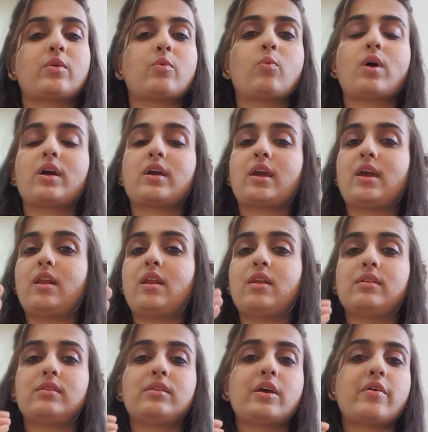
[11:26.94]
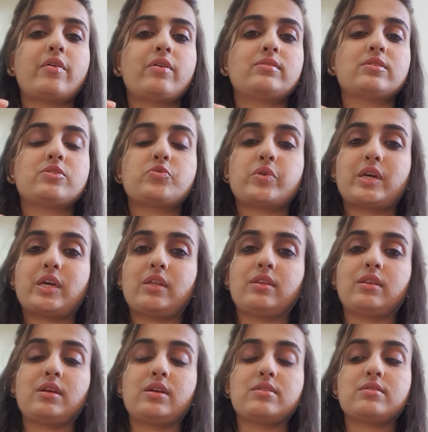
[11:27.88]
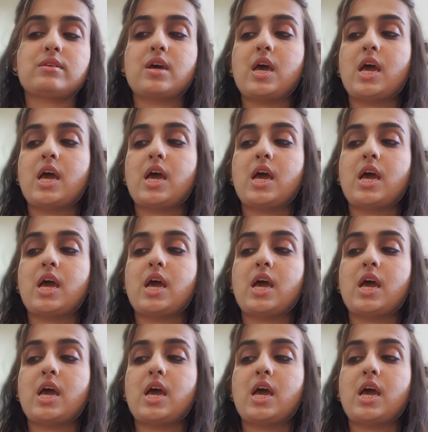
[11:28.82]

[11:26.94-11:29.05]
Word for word: again there is a trick in this